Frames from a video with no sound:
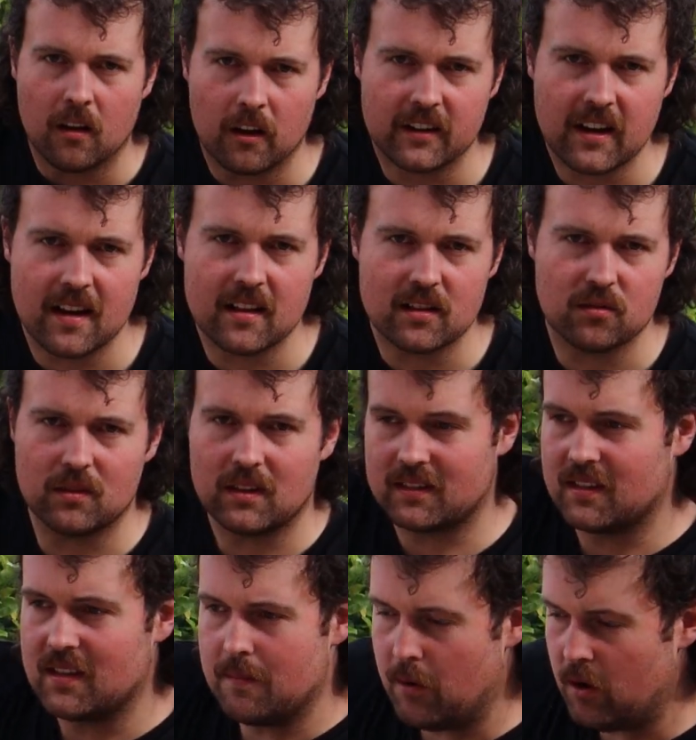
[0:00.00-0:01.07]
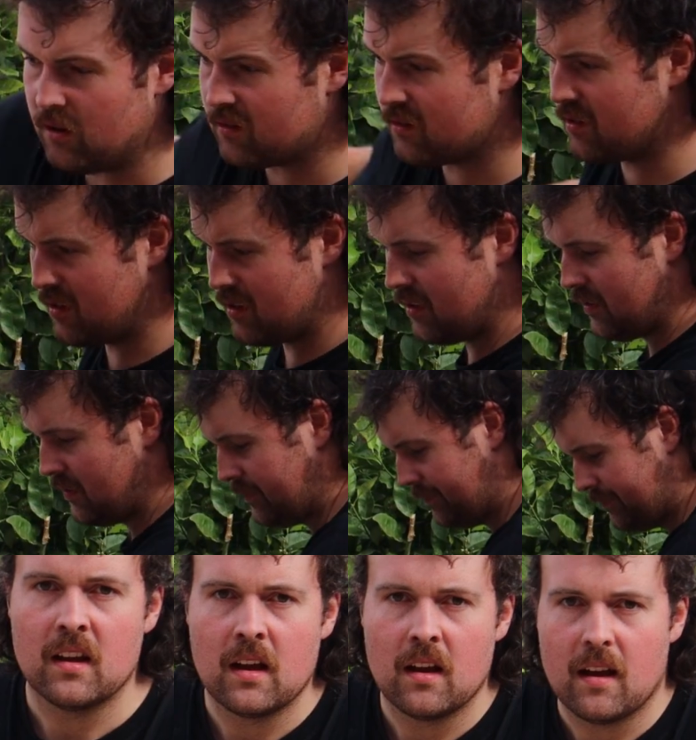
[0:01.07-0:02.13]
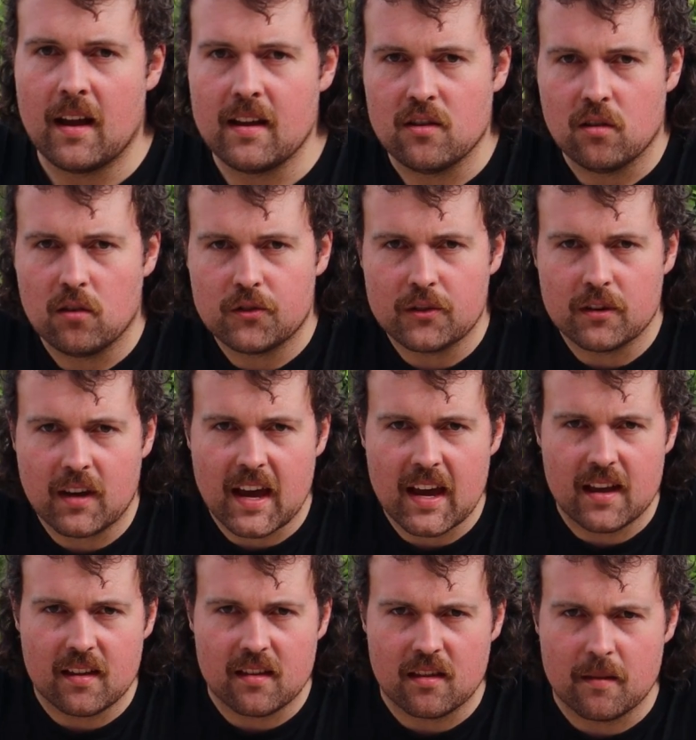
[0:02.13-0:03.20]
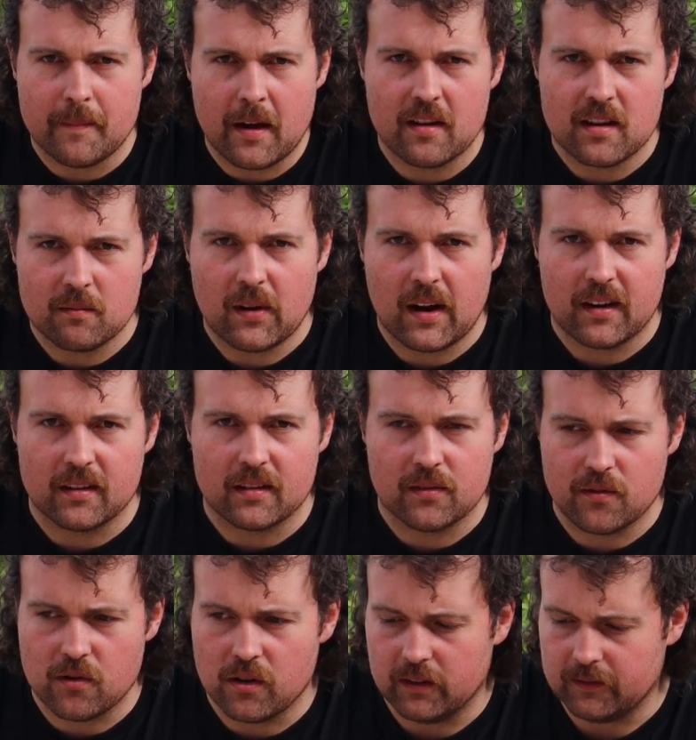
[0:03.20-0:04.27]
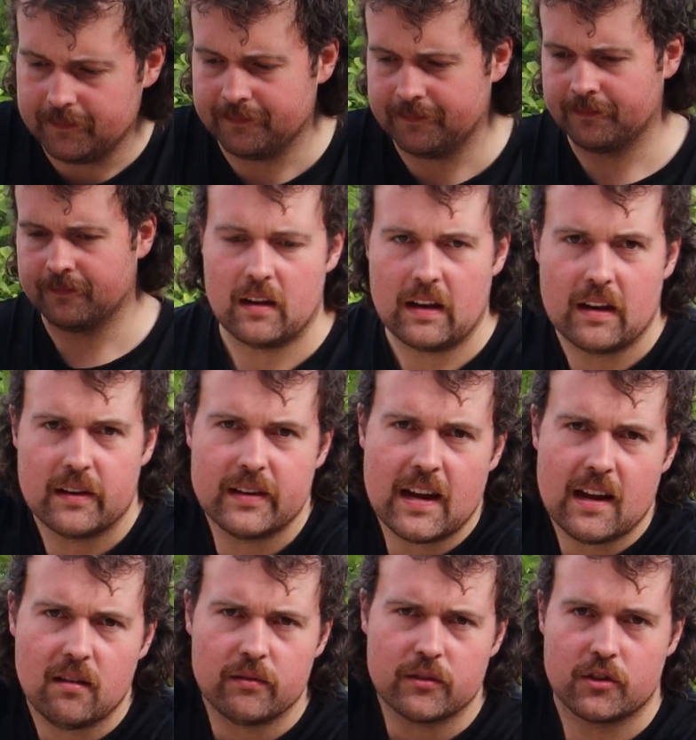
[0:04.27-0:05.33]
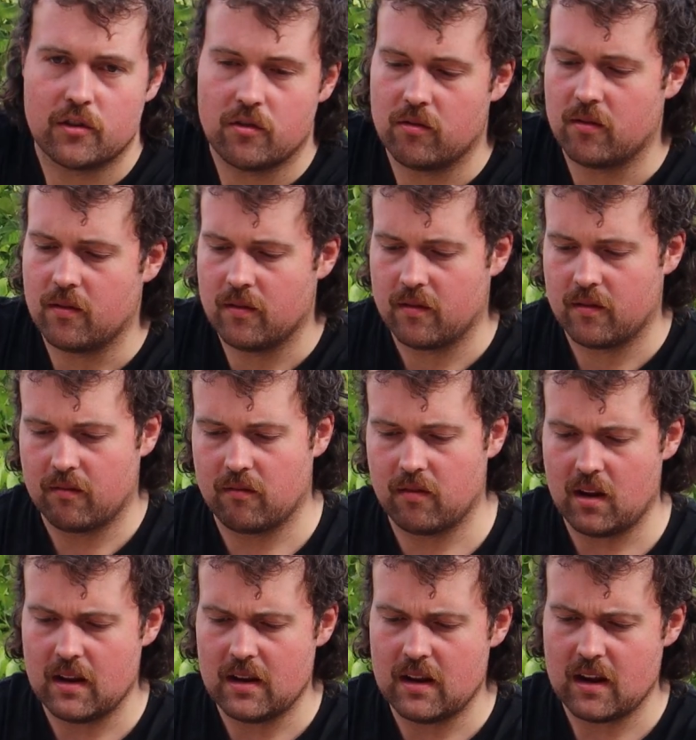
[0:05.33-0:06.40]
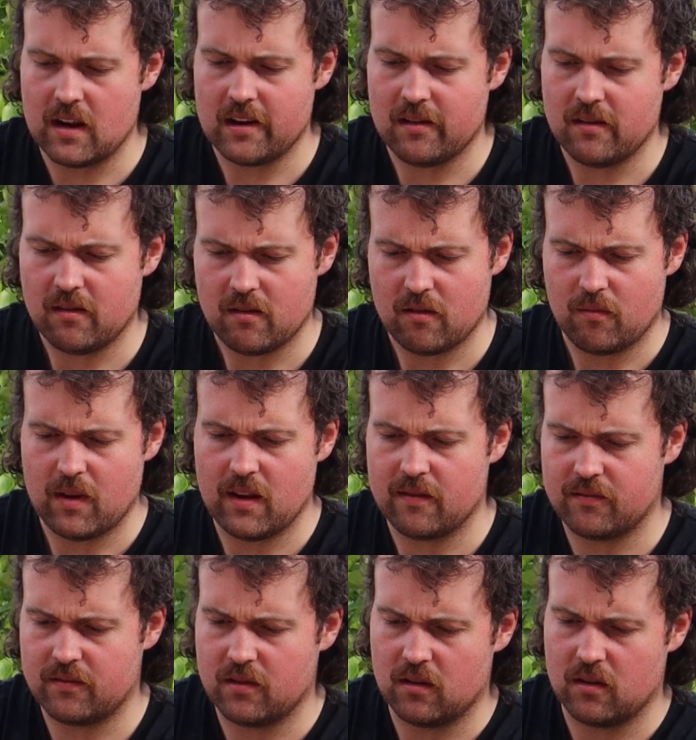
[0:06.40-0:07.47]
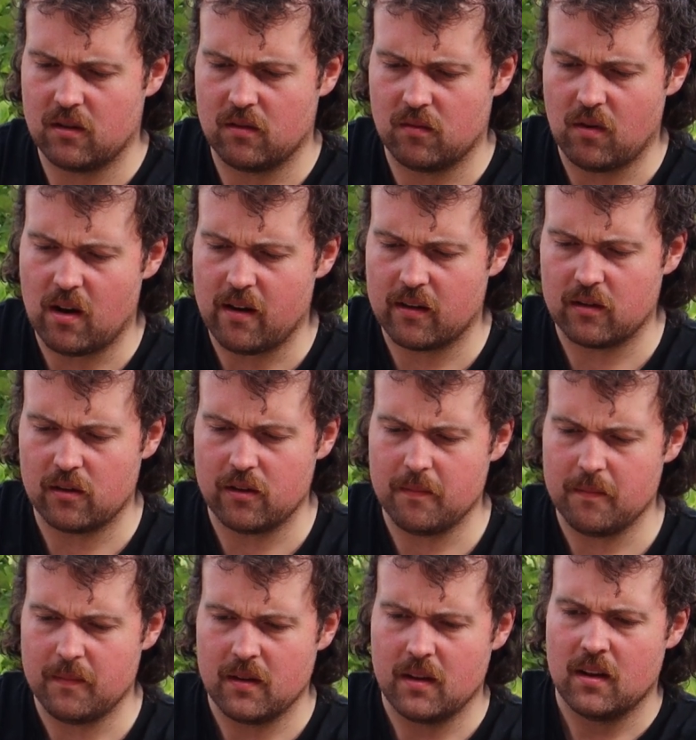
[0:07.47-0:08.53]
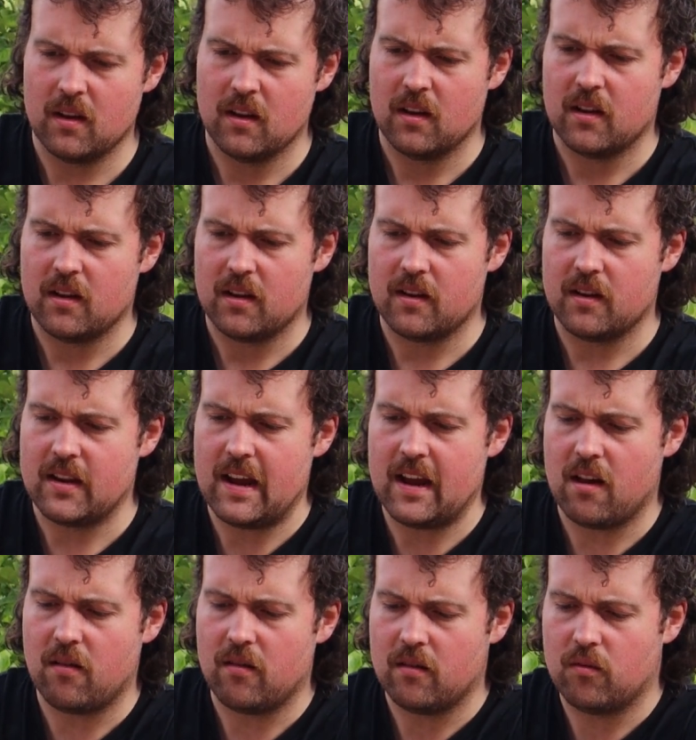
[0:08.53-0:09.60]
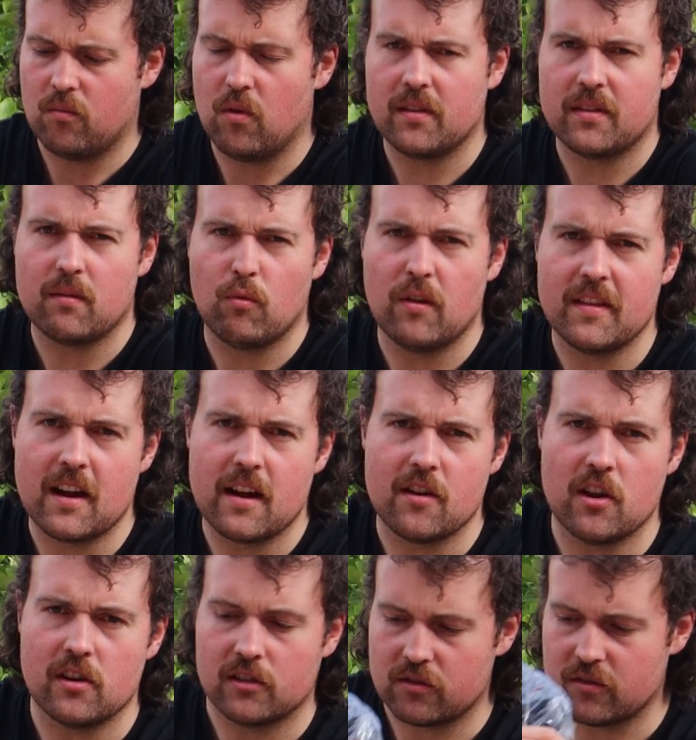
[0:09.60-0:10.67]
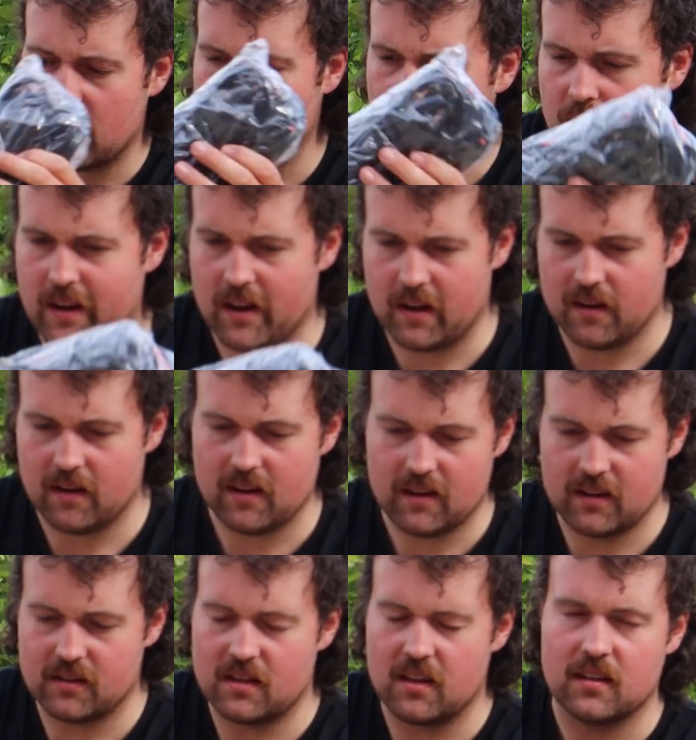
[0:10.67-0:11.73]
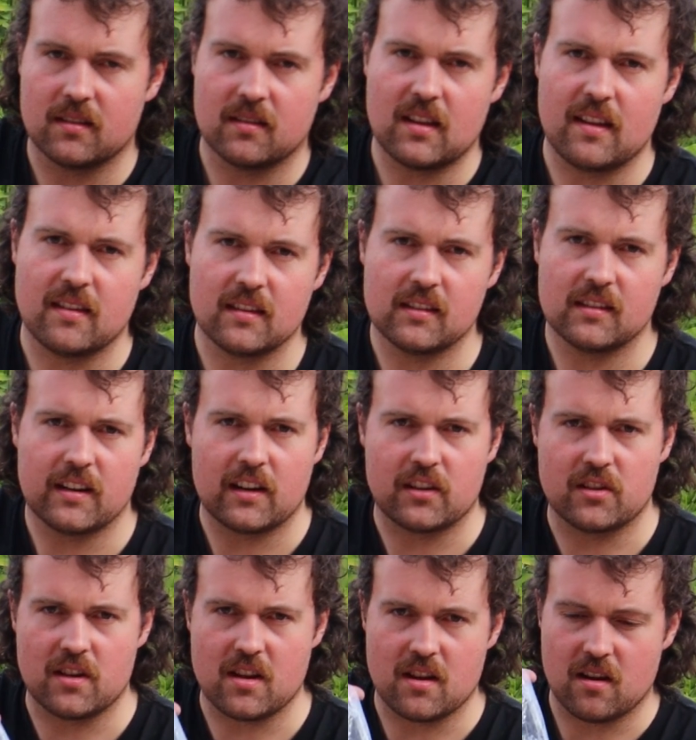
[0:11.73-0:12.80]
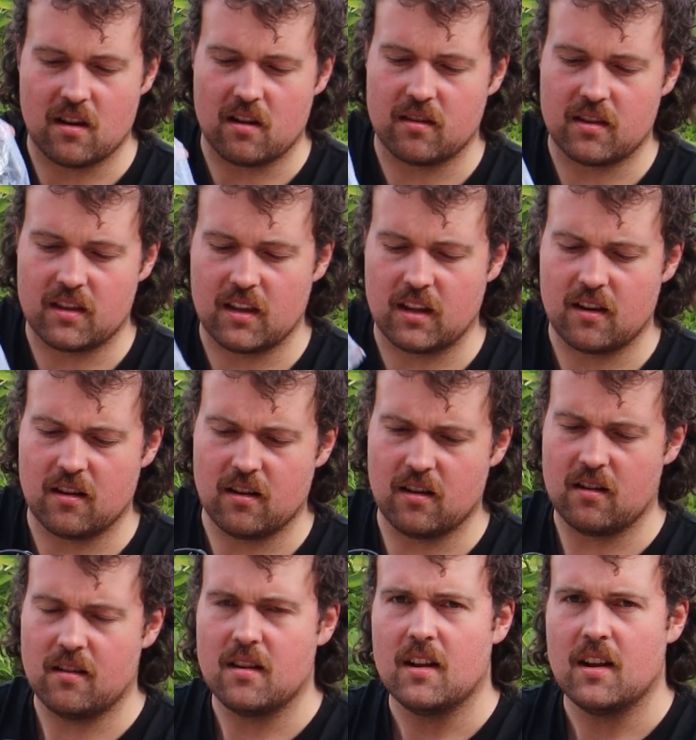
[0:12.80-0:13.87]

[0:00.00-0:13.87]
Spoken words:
Okay, that's all that's in the box, and you also get the mounting brackets for it. Now, so in here we have the wiring loom. Now, one thing I noticed straight away is that this is actually a thicker